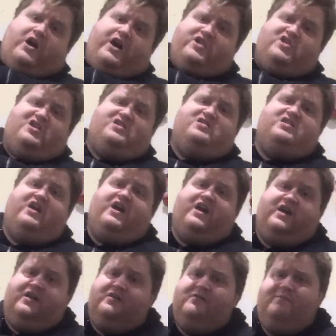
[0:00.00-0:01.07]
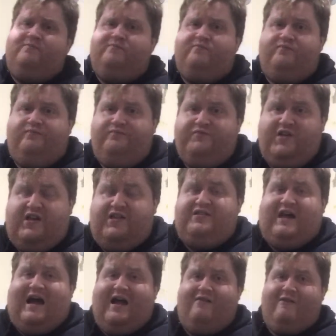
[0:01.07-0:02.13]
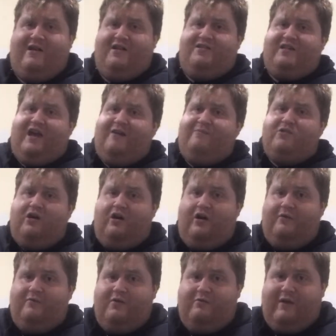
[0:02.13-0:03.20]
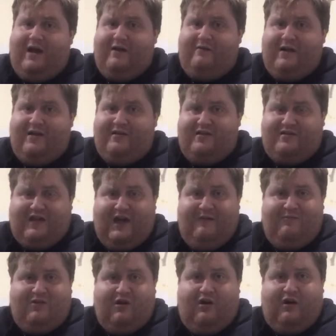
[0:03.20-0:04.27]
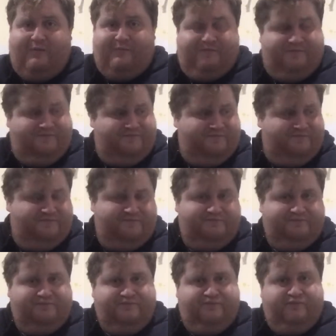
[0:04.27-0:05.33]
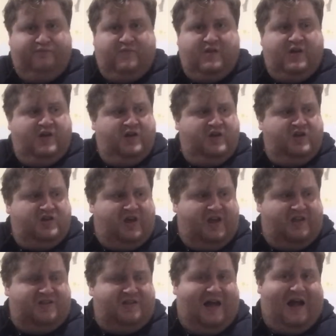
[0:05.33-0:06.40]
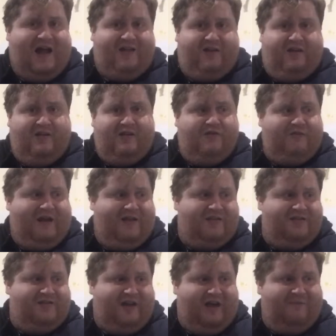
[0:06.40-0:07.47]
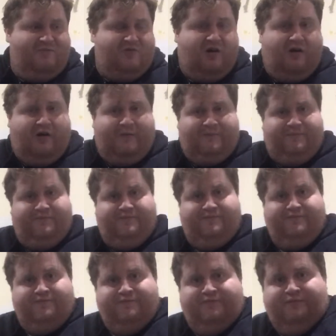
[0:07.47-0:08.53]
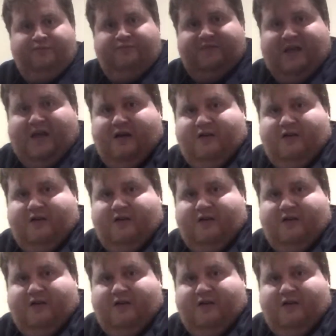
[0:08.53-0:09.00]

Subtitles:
Justine just started around the same time. Around the same time. She started around the same time. Now